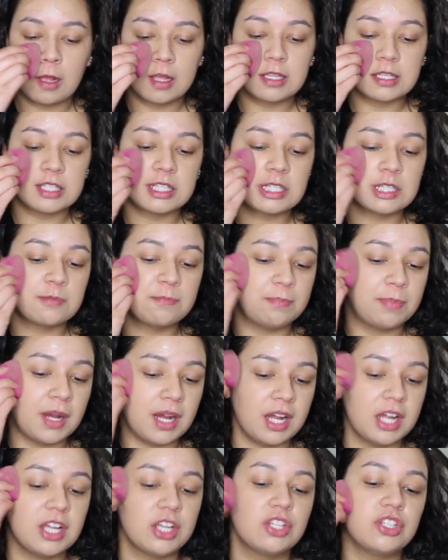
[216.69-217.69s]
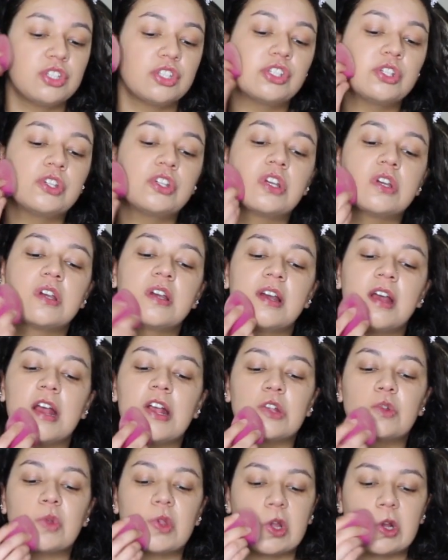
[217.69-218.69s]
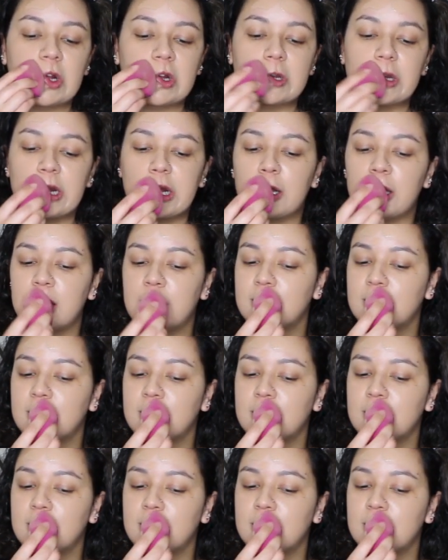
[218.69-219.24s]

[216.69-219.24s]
sponge. As we all know,